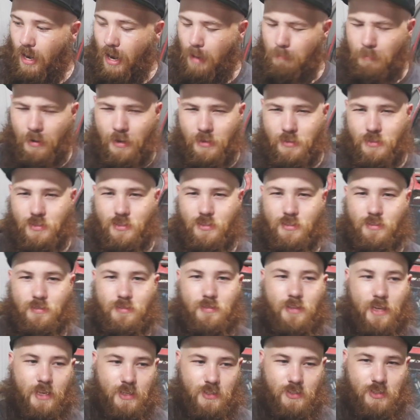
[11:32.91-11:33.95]
I'm not
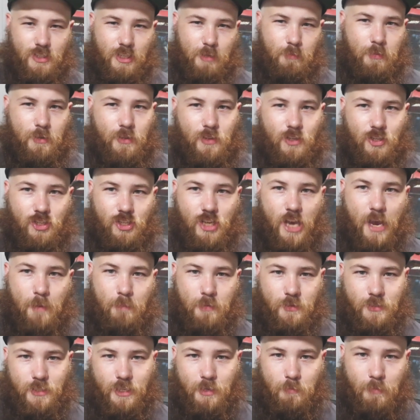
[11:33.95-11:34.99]
like sleeping in the
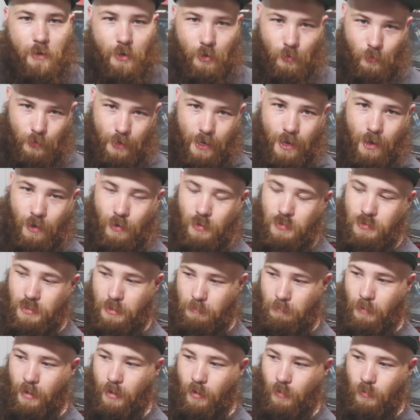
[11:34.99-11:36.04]
shop instead of my own house.
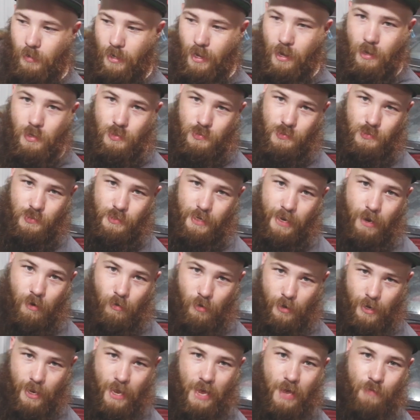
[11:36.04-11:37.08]
Like, my own house is an
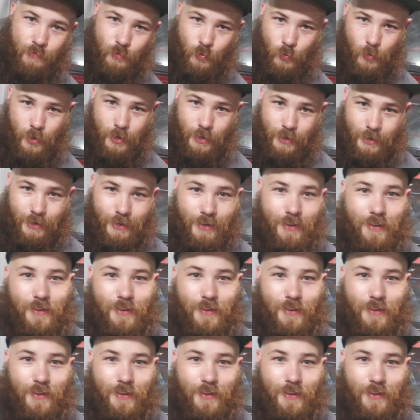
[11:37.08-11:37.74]
hour and a half away,